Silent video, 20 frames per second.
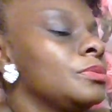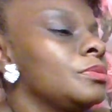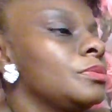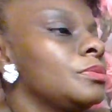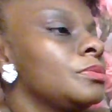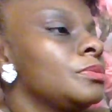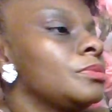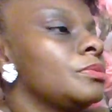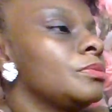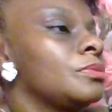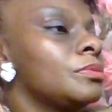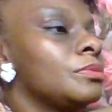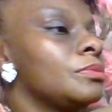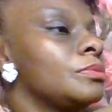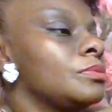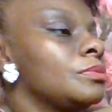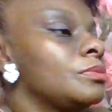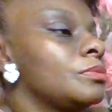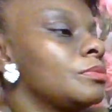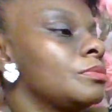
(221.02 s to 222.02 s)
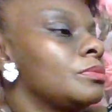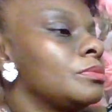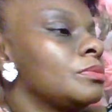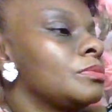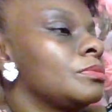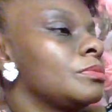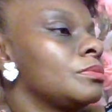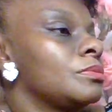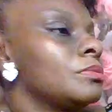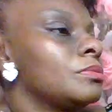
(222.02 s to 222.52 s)

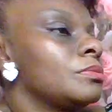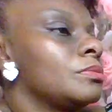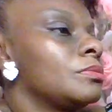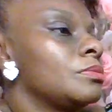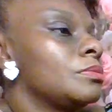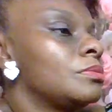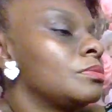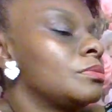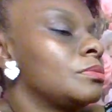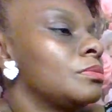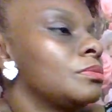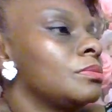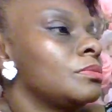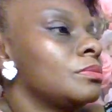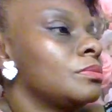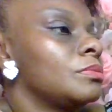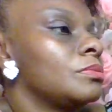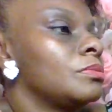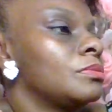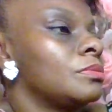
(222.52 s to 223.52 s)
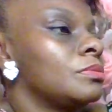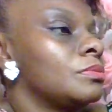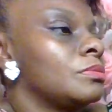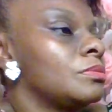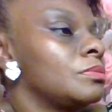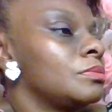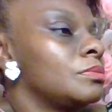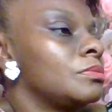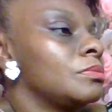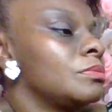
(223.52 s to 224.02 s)

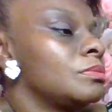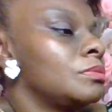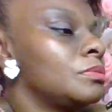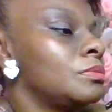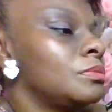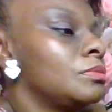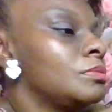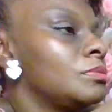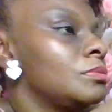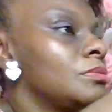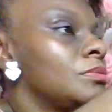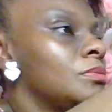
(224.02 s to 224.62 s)
(no one is talking)